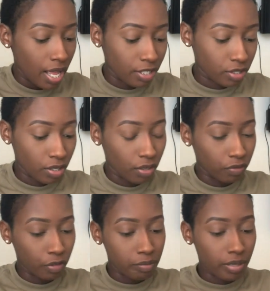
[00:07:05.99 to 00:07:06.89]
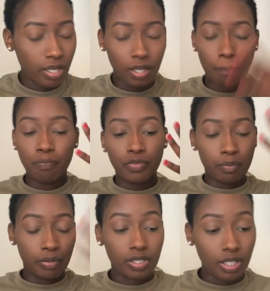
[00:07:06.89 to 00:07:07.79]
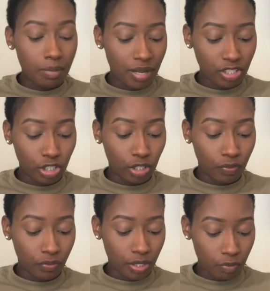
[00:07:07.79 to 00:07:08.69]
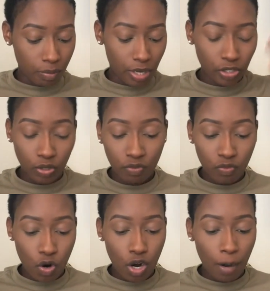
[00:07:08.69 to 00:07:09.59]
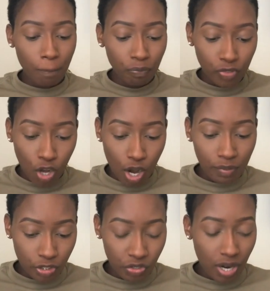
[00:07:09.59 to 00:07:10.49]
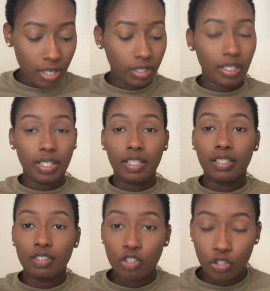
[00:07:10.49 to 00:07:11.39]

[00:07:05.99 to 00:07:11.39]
And so for me, presenting myself with my uniform, always dry clean,